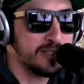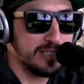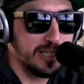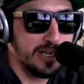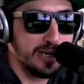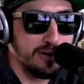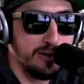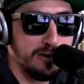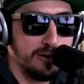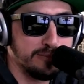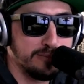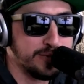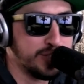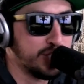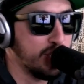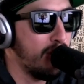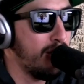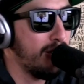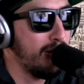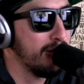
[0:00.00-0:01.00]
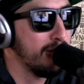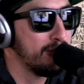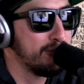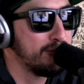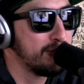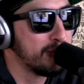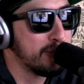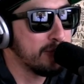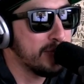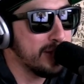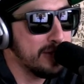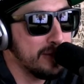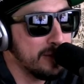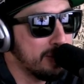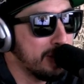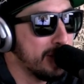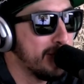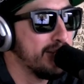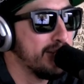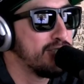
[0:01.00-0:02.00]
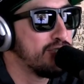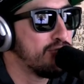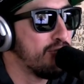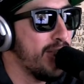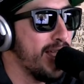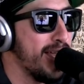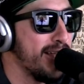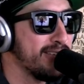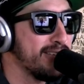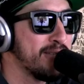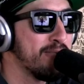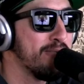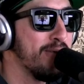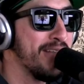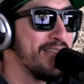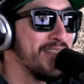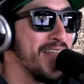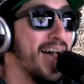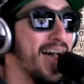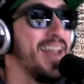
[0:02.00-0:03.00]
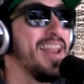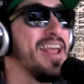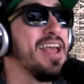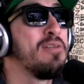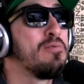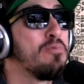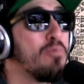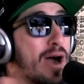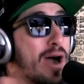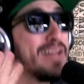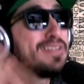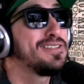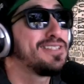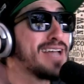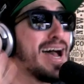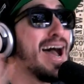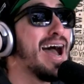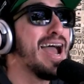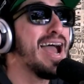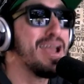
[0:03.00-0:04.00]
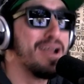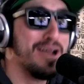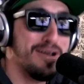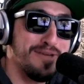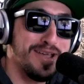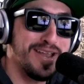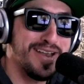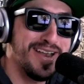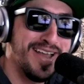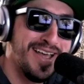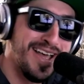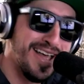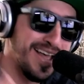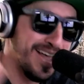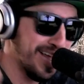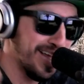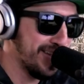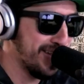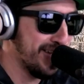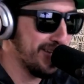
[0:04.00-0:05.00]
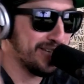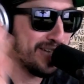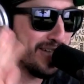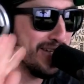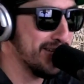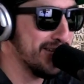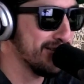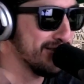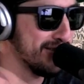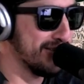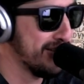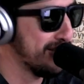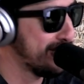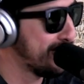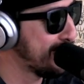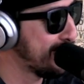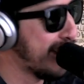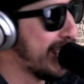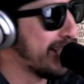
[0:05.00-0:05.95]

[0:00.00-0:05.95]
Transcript: little doll with the dress and whatnot. And one time, I mean, this is